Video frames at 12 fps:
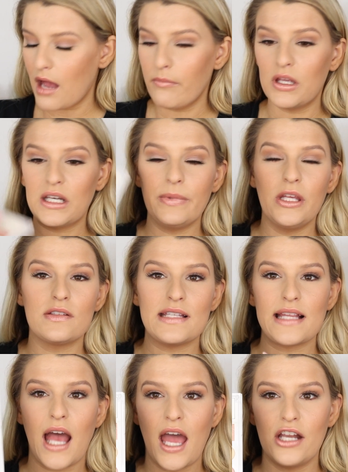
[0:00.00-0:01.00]
I'm going to be
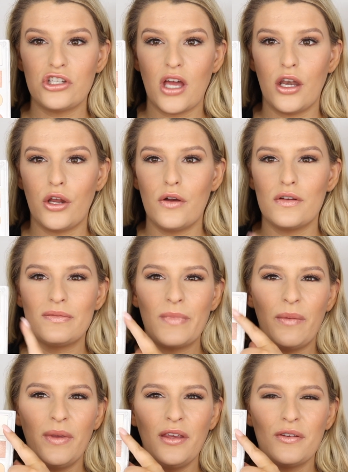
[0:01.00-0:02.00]
using the eyeshadows,
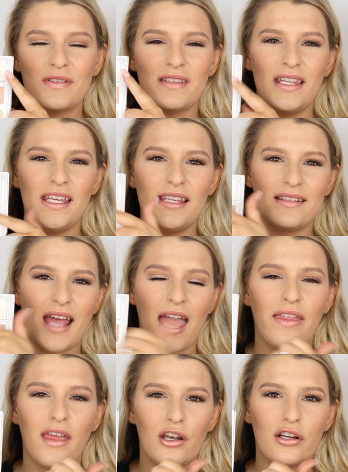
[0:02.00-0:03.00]
maybe use these
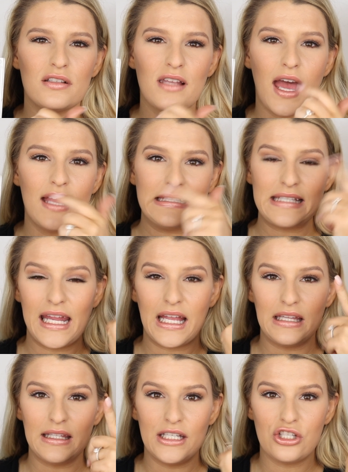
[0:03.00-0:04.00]
highlighters as like
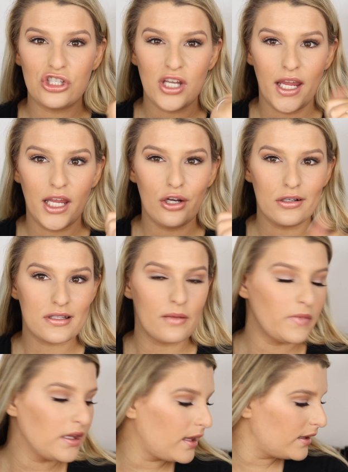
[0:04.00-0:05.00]
a lid shade or
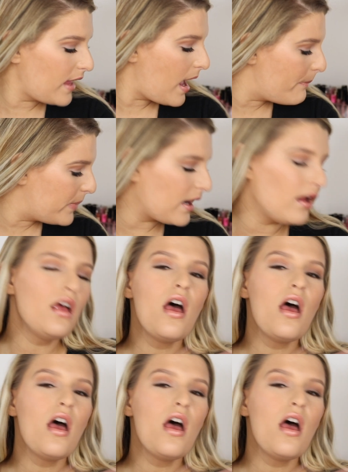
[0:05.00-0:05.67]
something like that, but